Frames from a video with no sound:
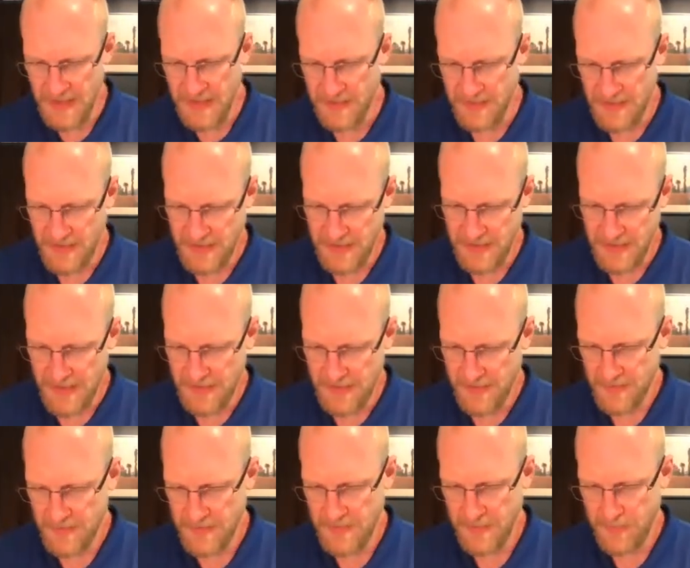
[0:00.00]

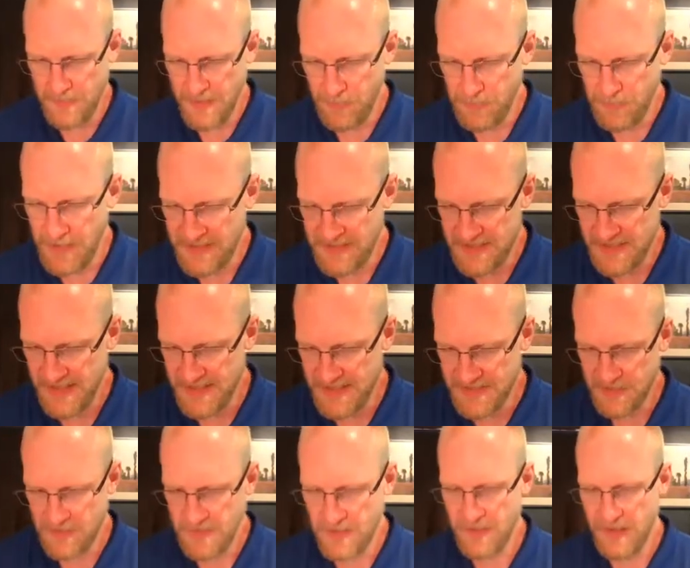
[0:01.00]
the
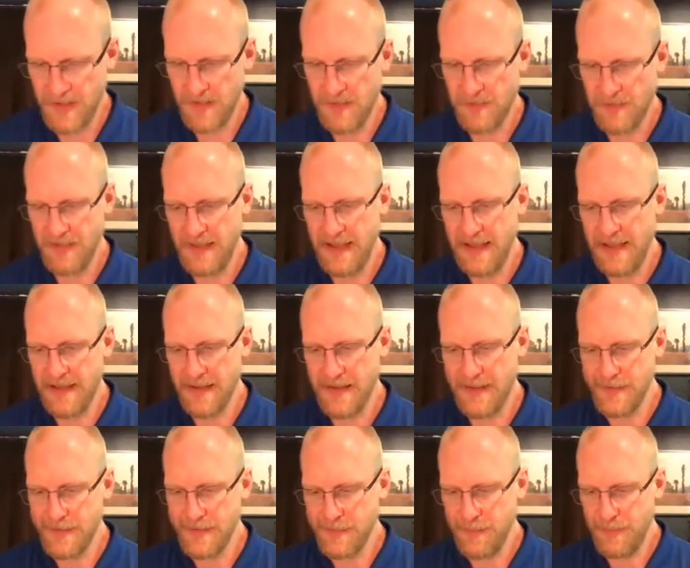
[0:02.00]
predecessor, or the
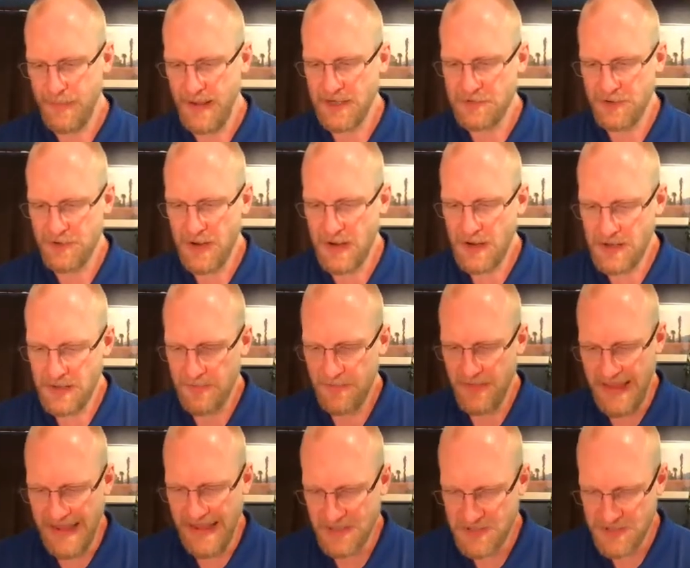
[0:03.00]
patriarch of
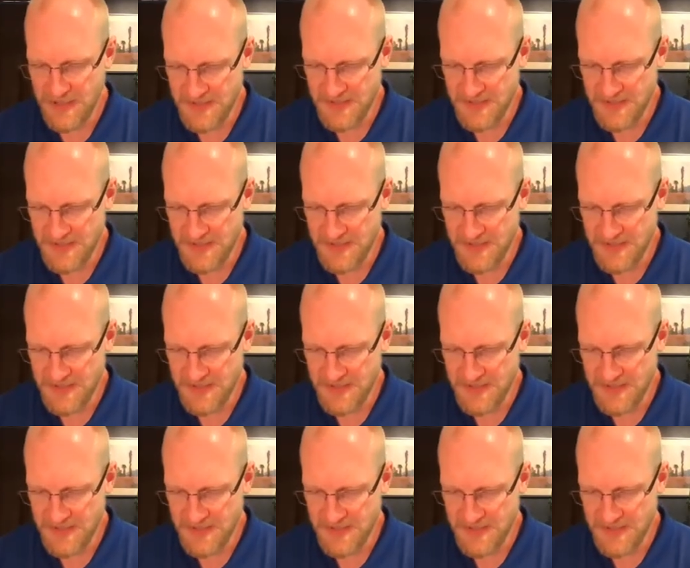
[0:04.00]
the ancient